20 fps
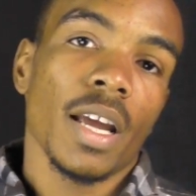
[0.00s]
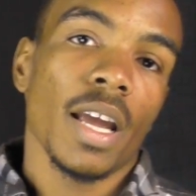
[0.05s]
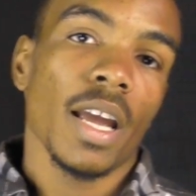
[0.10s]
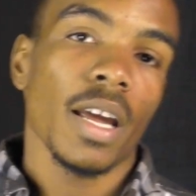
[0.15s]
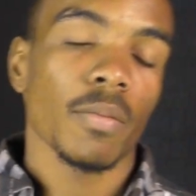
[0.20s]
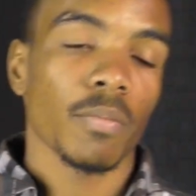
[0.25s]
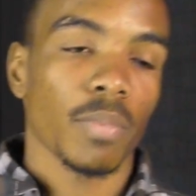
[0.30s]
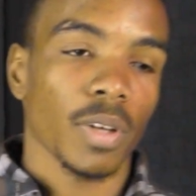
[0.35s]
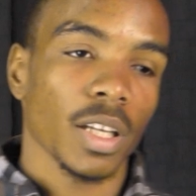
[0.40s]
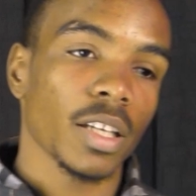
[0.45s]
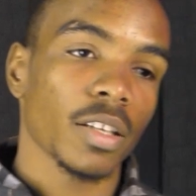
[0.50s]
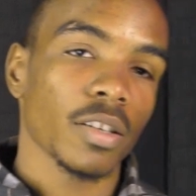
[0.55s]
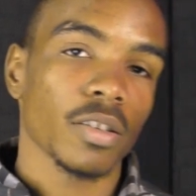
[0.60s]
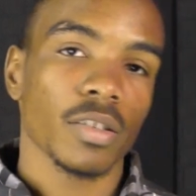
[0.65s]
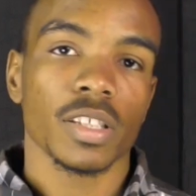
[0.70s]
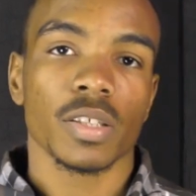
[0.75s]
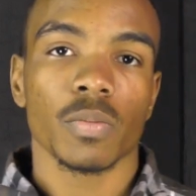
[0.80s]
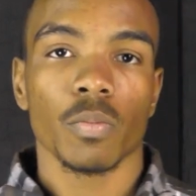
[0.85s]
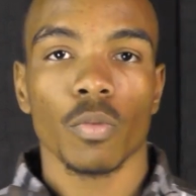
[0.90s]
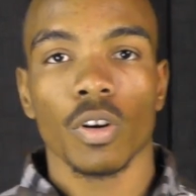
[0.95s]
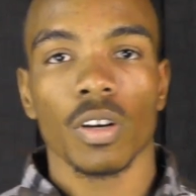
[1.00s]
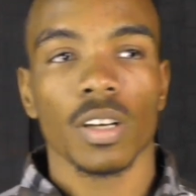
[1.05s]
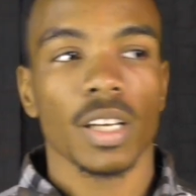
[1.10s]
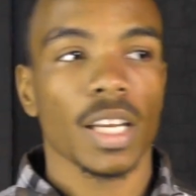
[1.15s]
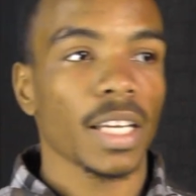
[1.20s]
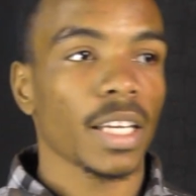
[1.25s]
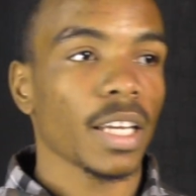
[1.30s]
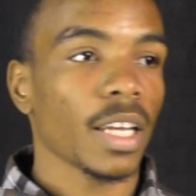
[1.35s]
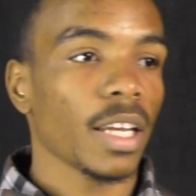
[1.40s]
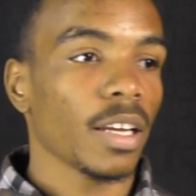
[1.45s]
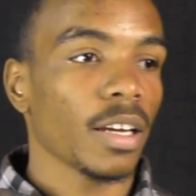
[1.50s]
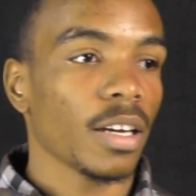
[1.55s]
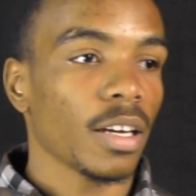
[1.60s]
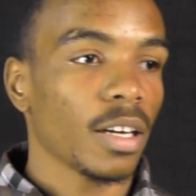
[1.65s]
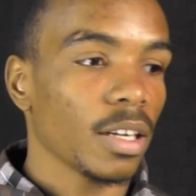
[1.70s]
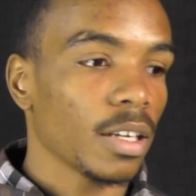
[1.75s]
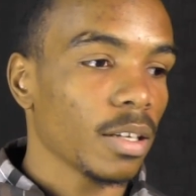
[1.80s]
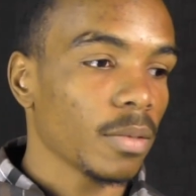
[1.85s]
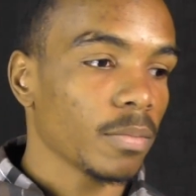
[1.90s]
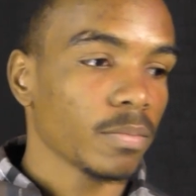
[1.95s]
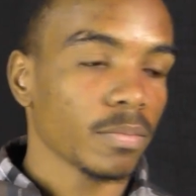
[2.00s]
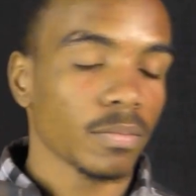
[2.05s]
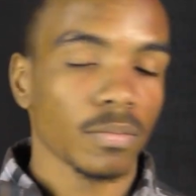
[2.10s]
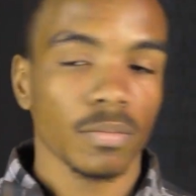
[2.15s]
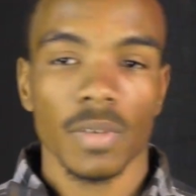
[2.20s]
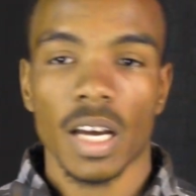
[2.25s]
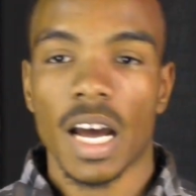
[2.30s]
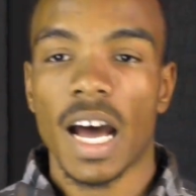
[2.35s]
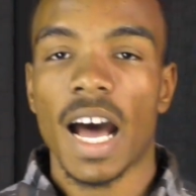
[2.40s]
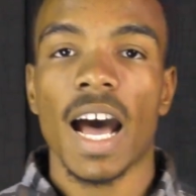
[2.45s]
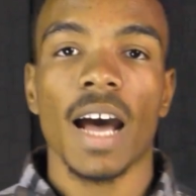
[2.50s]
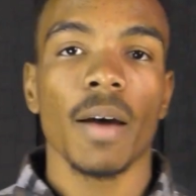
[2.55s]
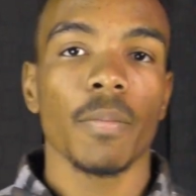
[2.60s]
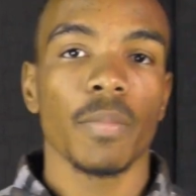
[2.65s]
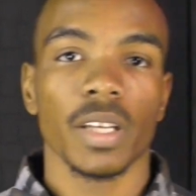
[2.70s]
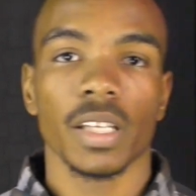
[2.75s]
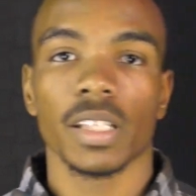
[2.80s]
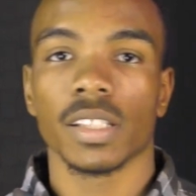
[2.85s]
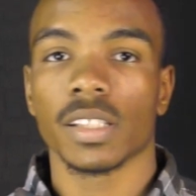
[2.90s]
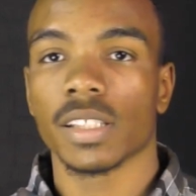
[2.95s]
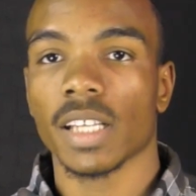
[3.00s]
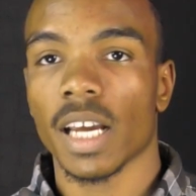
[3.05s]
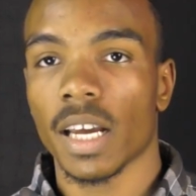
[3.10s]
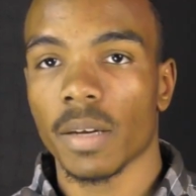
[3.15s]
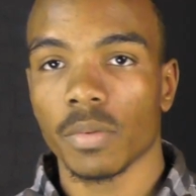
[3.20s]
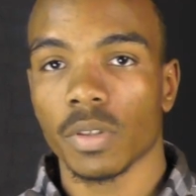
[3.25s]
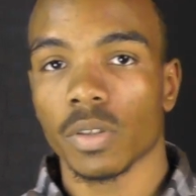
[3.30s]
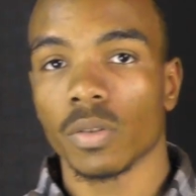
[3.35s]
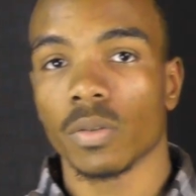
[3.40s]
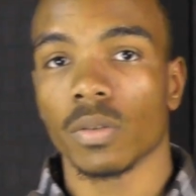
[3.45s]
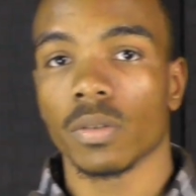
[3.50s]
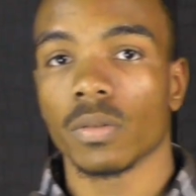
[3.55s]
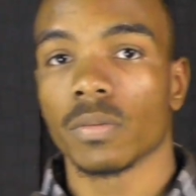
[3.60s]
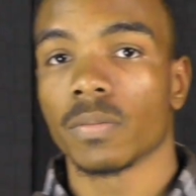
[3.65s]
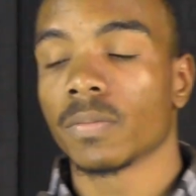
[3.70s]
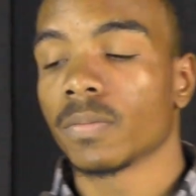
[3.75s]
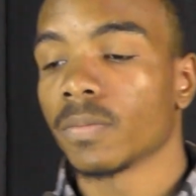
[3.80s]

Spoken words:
And Blender is more like a hobbyist type tool.